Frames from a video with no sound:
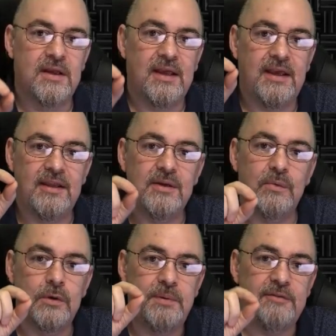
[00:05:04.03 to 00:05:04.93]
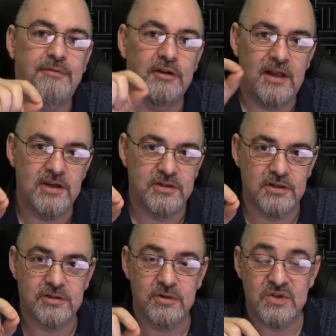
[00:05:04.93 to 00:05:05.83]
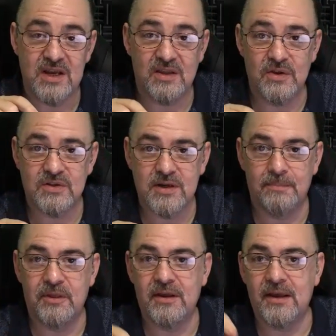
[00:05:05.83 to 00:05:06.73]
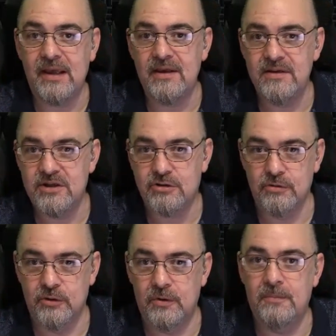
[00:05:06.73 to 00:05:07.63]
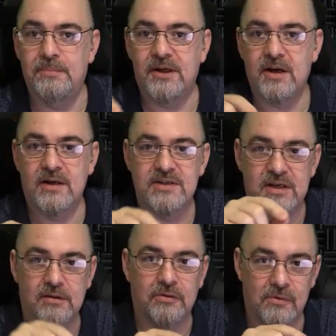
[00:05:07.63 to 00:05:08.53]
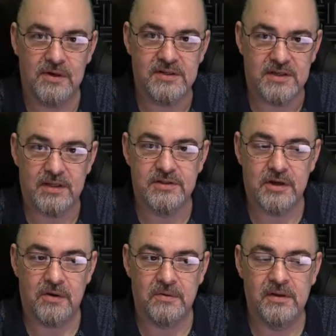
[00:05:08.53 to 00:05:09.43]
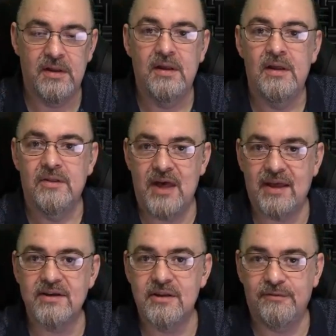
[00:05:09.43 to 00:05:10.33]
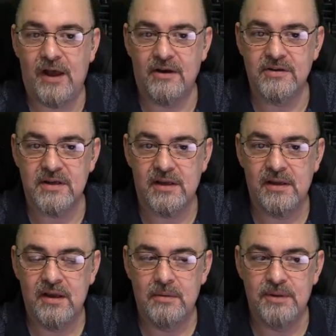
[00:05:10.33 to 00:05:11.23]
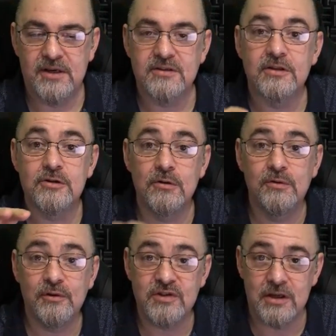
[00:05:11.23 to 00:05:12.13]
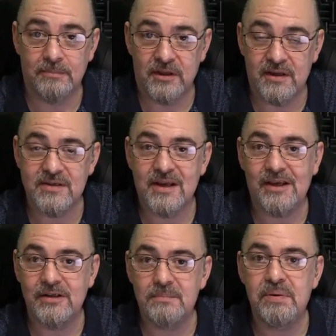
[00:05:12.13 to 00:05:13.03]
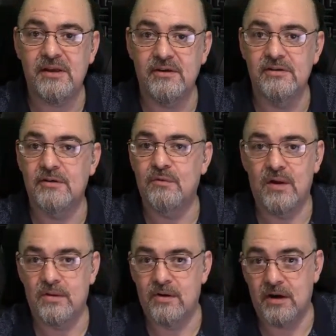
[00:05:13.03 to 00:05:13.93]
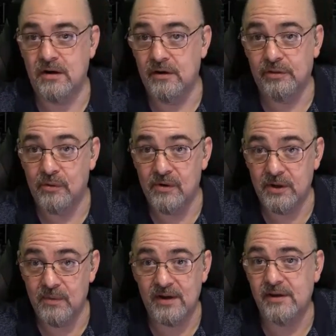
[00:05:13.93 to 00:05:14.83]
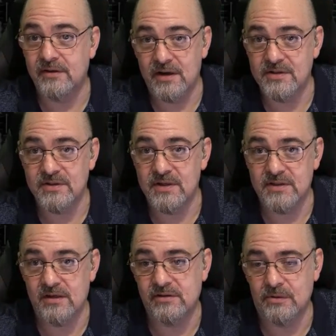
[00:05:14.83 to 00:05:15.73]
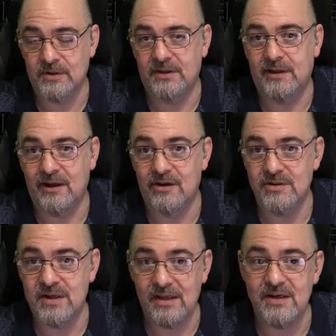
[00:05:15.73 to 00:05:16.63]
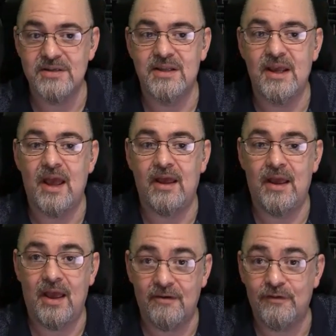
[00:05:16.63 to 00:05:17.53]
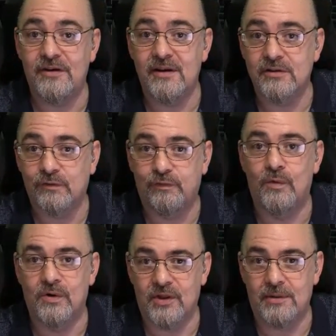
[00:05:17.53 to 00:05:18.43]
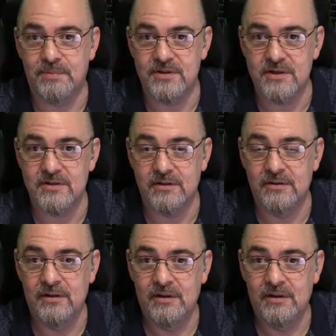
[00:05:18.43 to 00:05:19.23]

it, it would be fallacious to say that something is true because an authority said so. That is the fallacy because the mm-hmm. truth of something is independent of whether or not an authority recognizes it says so or anything else. It is the evidence for that position